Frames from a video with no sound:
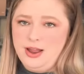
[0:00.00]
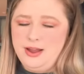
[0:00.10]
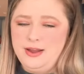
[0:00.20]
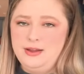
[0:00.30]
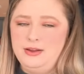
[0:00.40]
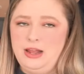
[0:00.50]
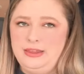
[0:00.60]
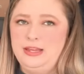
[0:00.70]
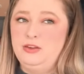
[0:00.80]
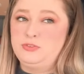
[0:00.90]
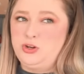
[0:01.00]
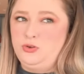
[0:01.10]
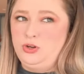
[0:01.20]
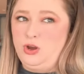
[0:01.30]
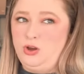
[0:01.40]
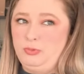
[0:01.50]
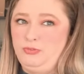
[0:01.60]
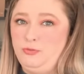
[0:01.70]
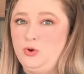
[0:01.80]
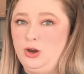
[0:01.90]
I think I've shown y'all
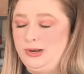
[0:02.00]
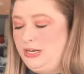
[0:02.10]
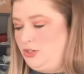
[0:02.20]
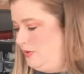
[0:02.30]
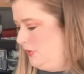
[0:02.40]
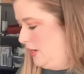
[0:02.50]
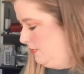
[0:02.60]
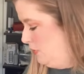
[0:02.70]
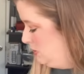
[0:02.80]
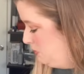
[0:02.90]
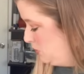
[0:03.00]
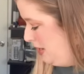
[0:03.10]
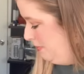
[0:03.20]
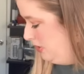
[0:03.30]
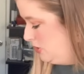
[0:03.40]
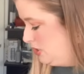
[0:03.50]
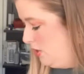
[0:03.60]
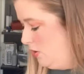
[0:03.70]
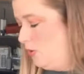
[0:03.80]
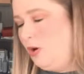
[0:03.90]
before, but I do have a lot of new subscribers.
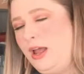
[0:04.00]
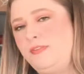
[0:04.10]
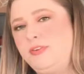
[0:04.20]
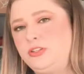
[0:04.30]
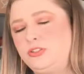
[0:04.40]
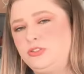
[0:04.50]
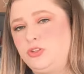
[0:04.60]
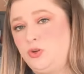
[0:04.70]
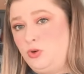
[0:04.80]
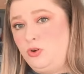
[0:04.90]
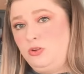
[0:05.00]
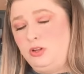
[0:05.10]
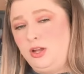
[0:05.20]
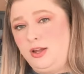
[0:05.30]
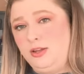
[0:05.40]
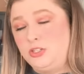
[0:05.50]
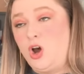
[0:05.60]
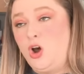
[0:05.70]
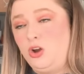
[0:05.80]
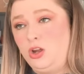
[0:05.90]
So I have a doodle
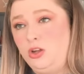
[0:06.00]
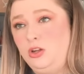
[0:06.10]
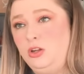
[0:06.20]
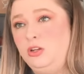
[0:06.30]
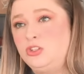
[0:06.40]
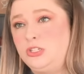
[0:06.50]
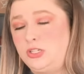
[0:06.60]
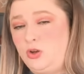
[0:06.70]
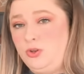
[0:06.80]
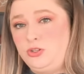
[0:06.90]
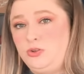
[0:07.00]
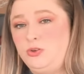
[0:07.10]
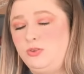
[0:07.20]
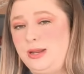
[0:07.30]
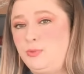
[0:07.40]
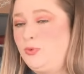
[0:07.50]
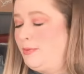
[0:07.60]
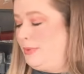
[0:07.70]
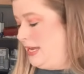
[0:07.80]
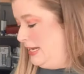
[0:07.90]
dog. She's a golden doodle named
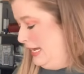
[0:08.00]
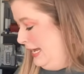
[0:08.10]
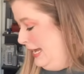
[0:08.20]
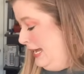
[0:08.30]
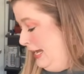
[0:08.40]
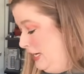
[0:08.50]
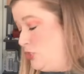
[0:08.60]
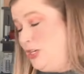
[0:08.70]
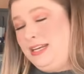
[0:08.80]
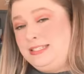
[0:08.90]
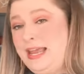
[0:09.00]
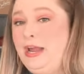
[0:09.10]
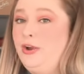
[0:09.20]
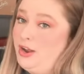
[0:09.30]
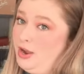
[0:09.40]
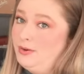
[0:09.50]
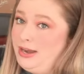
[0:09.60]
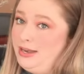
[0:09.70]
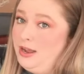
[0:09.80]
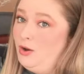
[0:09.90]
Remy, and she needs a haircut
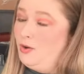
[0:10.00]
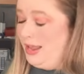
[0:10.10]
right now.